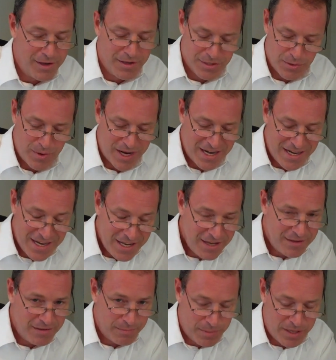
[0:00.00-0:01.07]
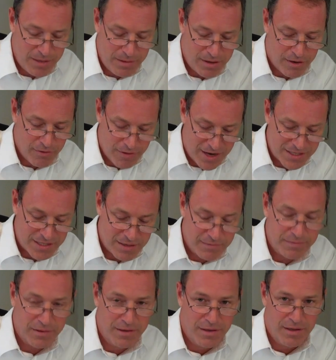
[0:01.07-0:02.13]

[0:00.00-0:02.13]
so I need to be aggressive